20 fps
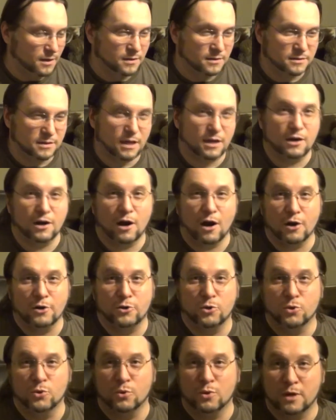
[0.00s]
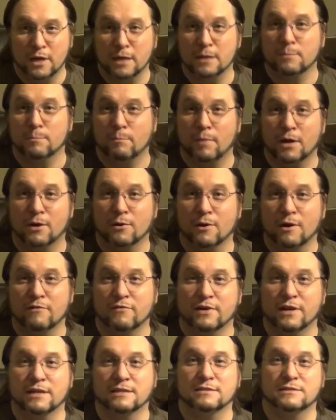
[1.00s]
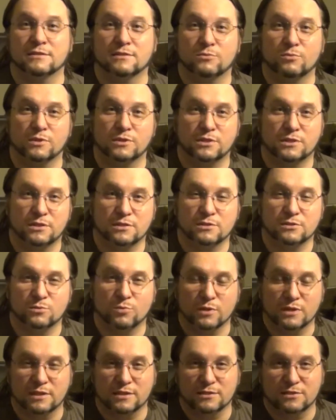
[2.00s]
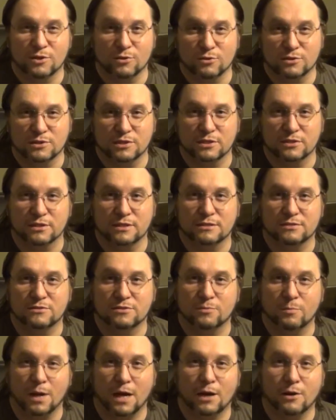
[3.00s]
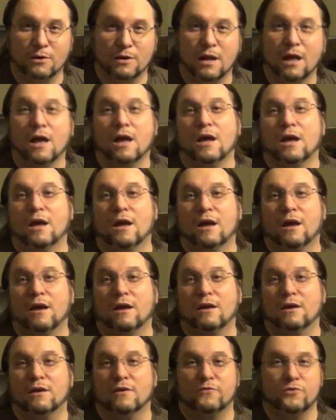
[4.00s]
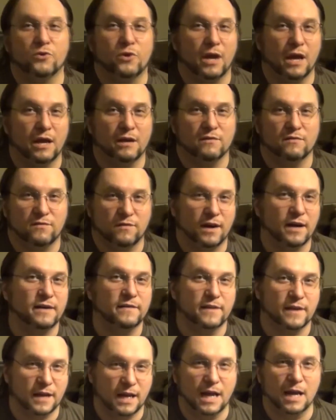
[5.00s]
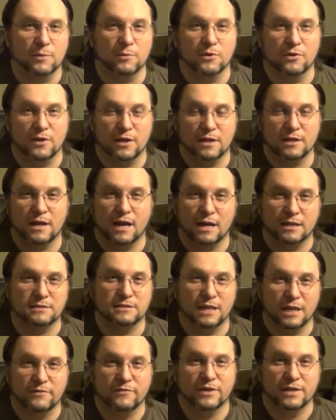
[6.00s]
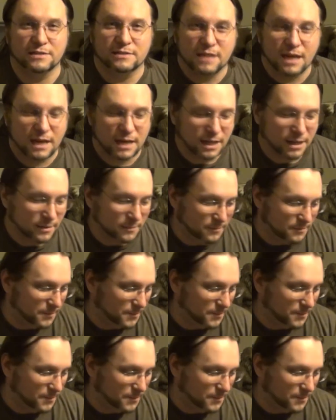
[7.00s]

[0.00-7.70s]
It's kind of hard to get better evidence, which is what this whole series is about, if you can't find the camera that has the evidence on it.